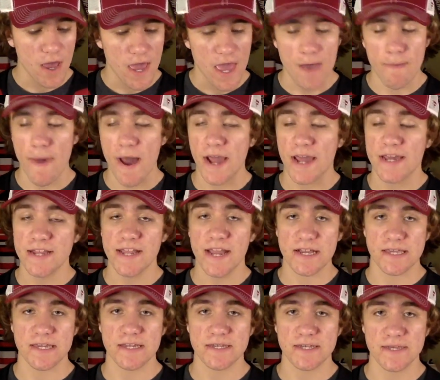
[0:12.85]
Am I
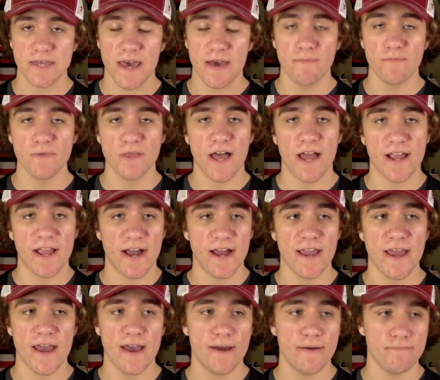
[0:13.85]
connected to them like
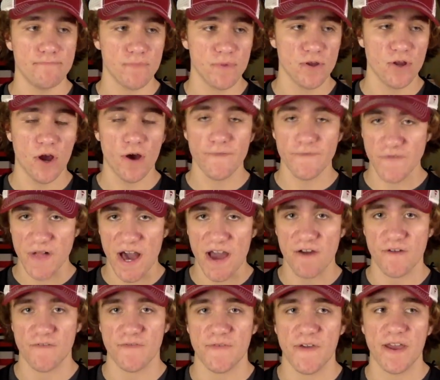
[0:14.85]
I am,
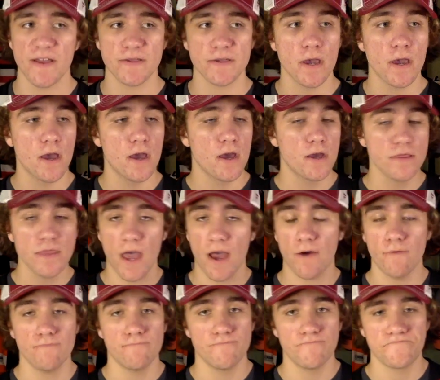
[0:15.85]
Flyers fans? No.